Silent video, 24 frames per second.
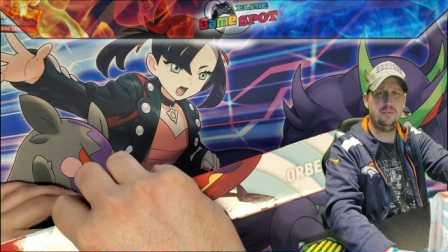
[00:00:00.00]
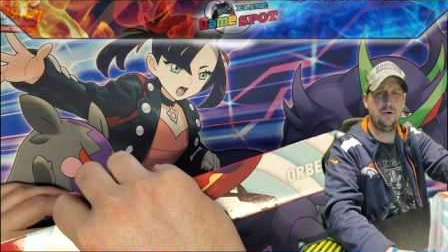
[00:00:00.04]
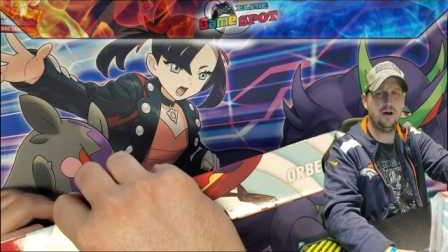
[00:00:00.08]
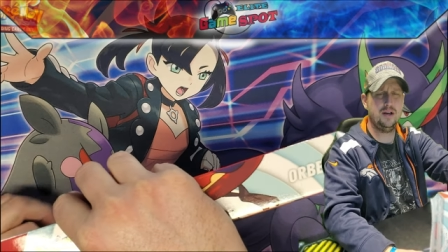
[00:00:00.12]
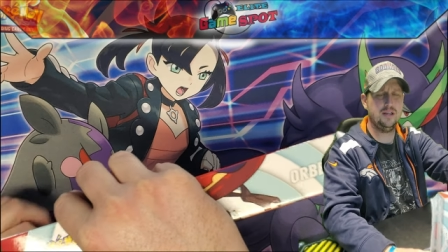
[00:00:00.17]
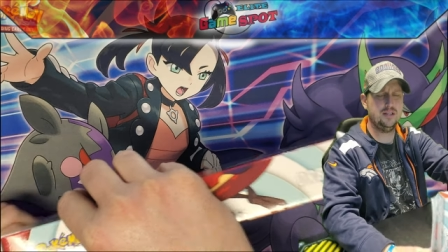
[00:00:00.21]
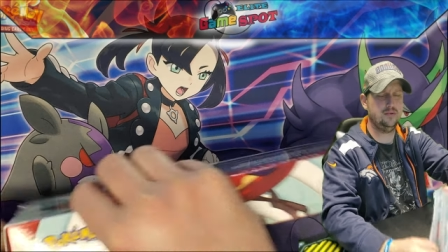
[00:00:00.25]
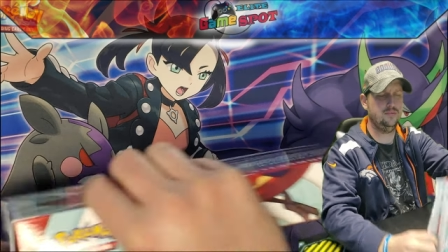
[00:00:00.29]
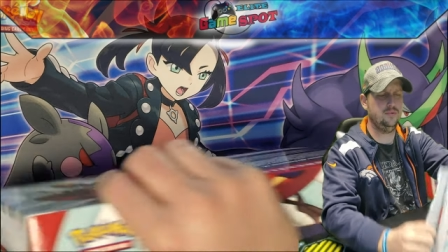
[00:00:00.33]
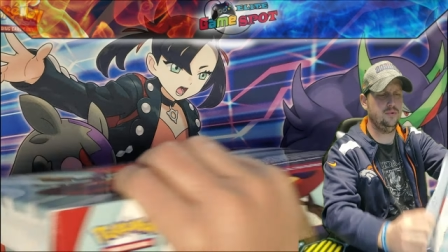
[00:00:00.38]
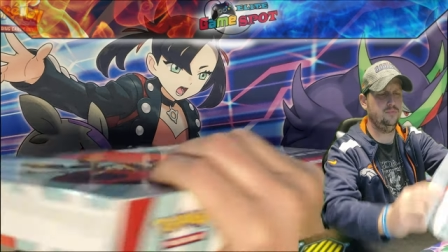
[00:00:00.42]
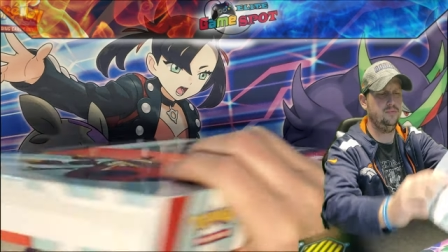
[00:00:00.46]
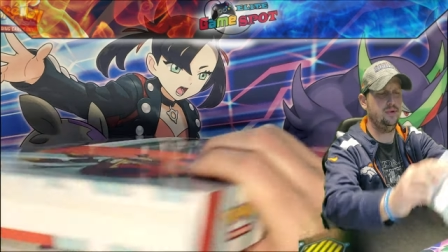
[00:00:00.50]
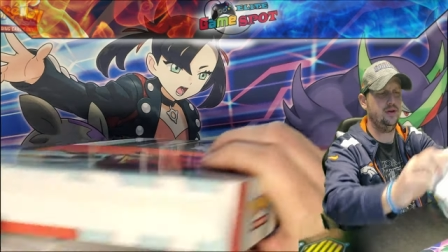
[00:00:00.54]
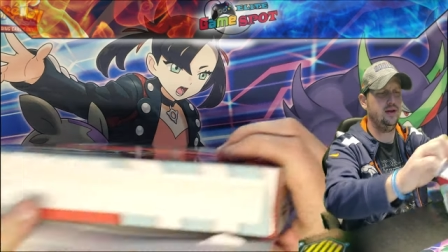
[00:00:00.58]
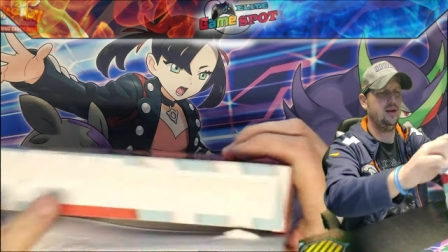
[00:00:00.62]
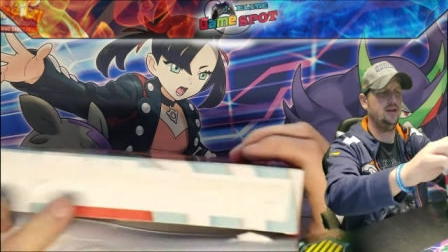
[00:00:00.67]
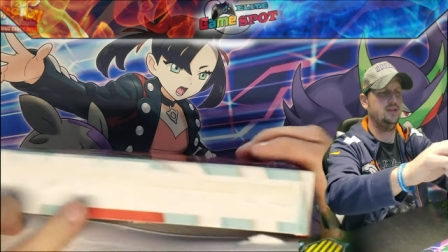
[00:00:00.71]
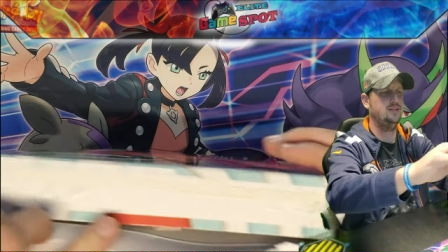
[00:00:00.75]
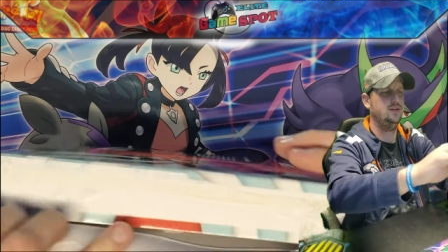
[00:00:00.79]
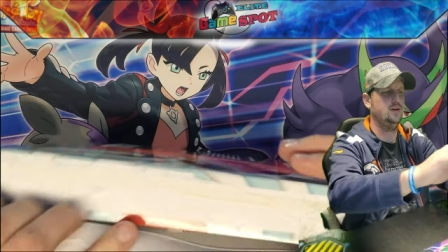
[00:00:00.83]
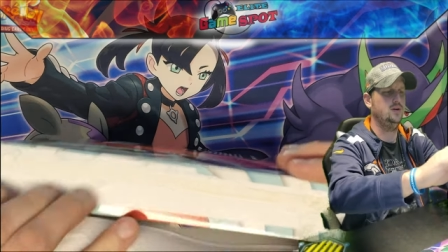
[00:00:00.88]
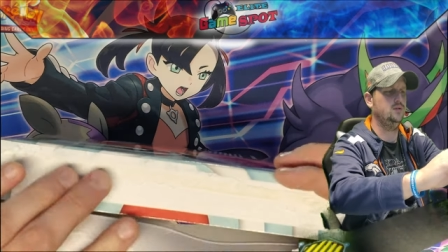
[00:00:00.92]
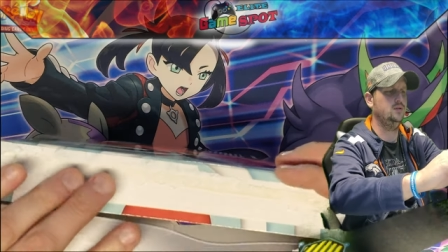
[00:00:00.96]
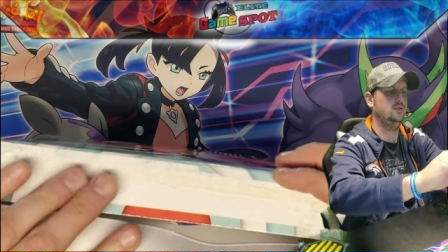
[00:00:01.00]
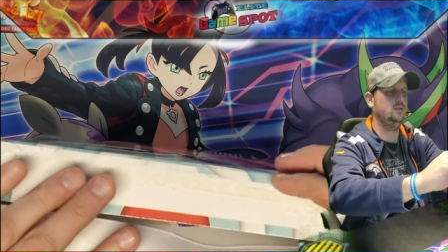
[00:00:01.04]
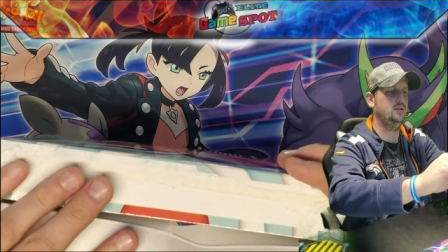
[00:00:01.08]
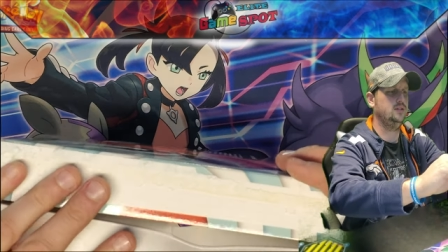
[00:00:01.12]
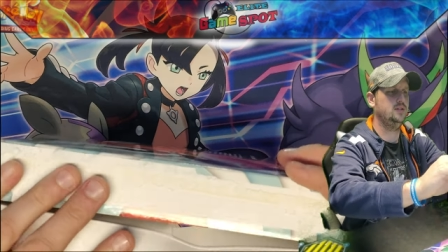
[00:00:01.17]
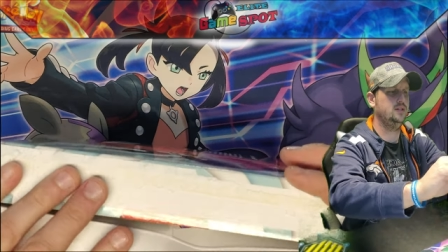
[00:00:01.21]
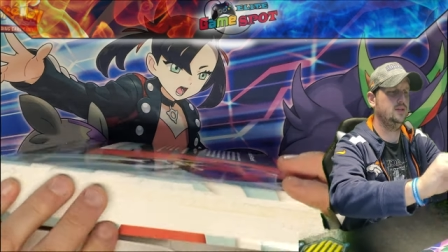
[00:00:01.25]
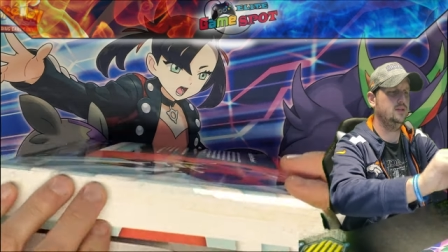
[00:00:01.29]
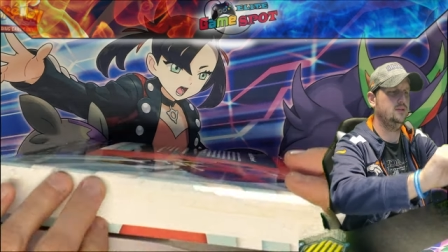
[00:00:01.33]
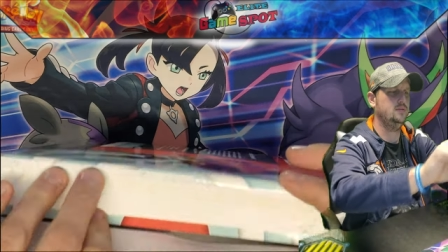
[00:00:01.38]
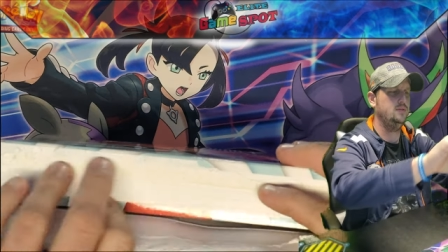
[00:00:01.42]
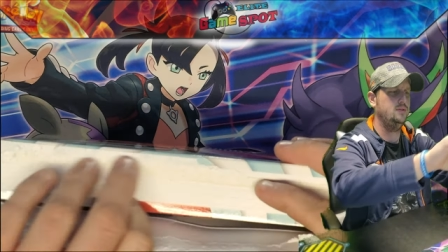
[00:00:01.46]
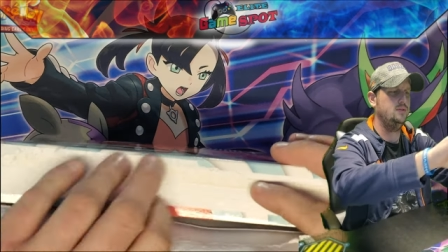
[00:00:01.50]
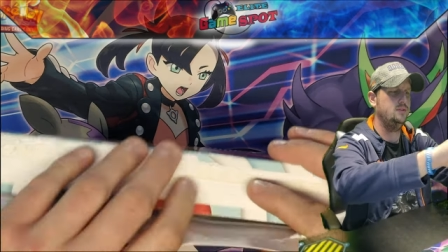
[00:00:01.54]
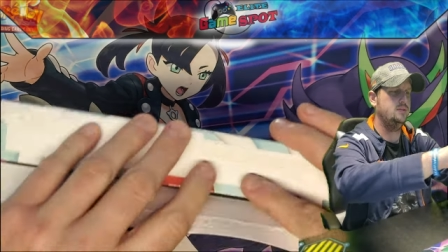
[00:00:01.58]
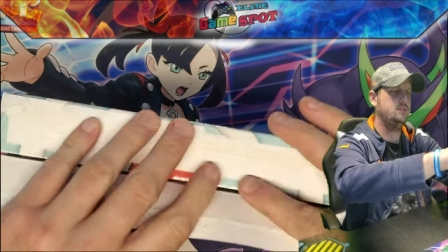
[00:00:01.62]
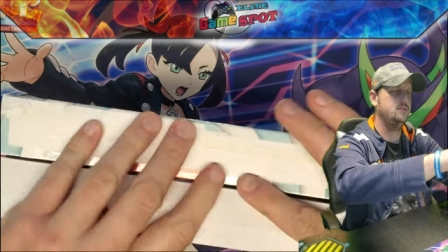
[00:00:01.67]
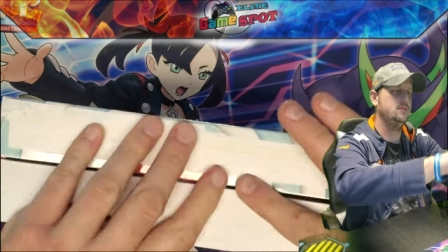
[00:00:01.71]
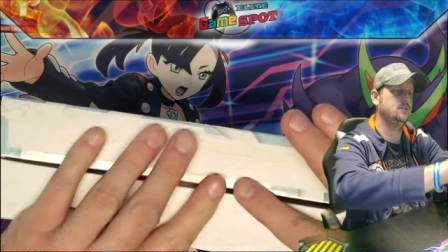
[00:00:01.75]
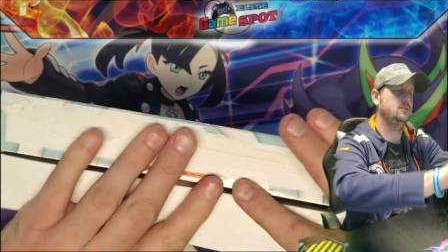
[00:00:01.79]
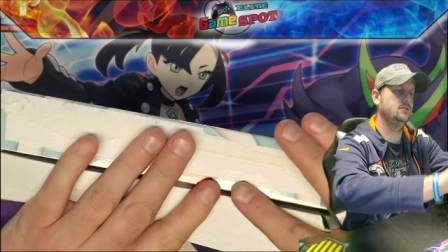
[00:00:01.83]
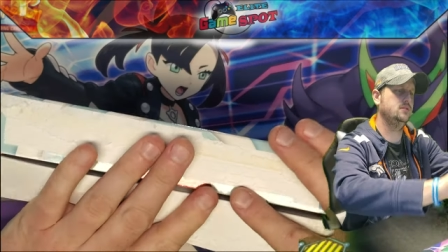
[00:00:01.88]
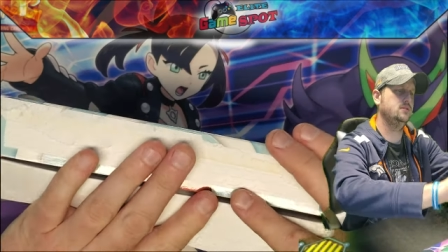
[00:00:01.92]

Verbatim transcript: possible, but I totally did it once.